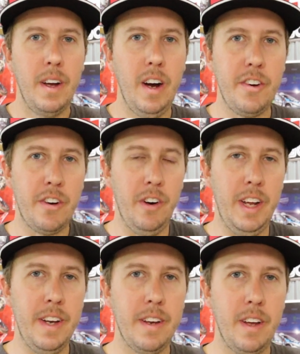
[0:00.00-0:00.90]
usher
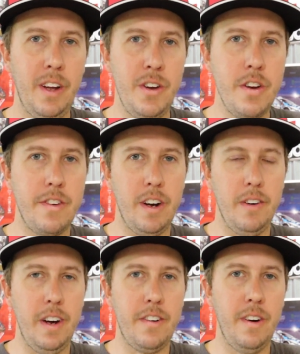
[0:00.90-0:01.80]
in a new
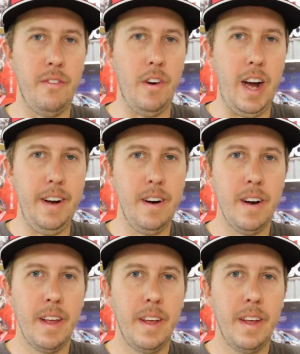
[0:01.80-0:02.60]
generation of rider.